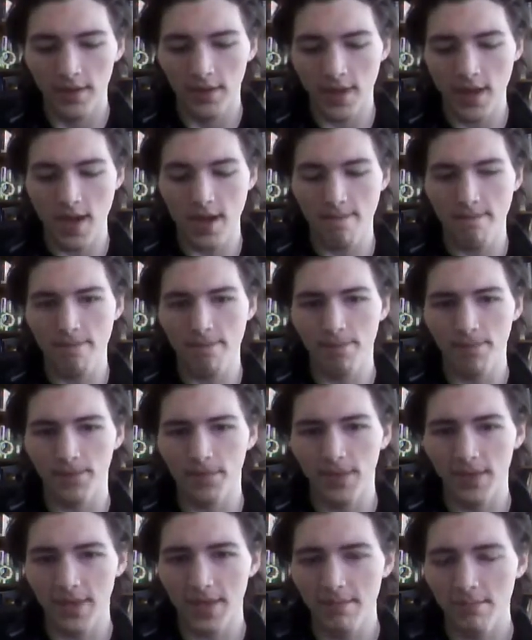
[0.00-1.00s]
The
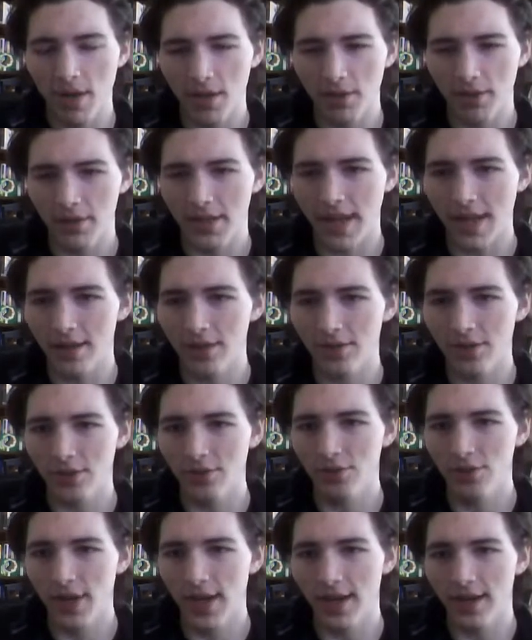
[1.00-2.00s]
Mother
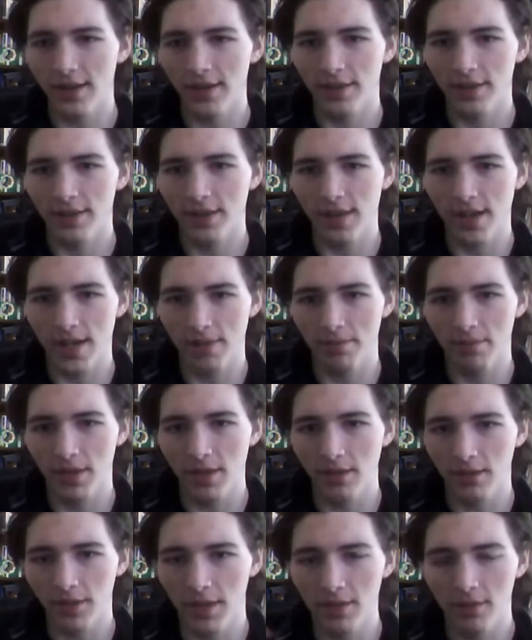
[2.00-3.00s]
Talzin chick,
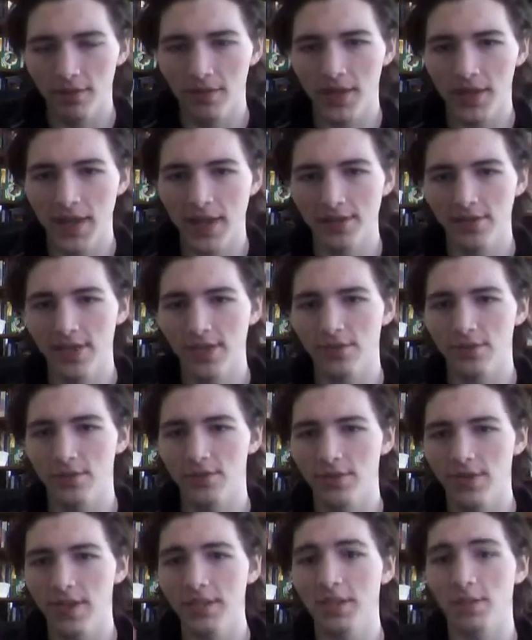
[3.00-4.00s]
the leader of the Night
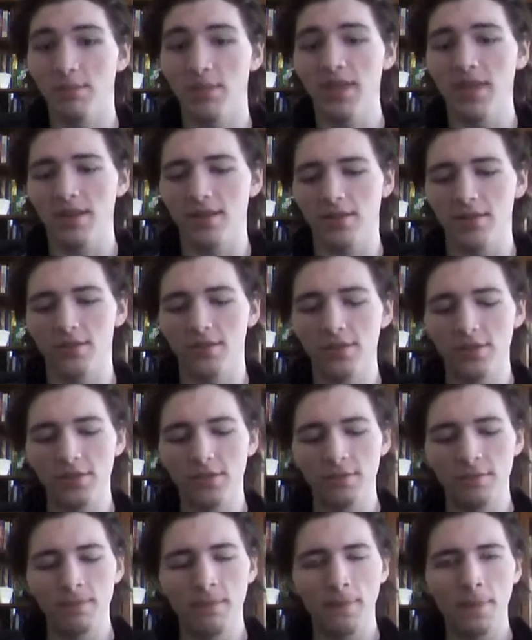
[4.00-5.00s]
Sisters,
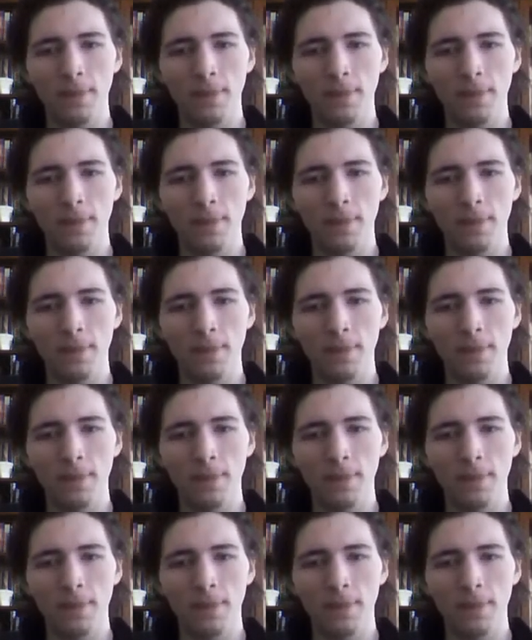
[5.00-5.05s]
disappears,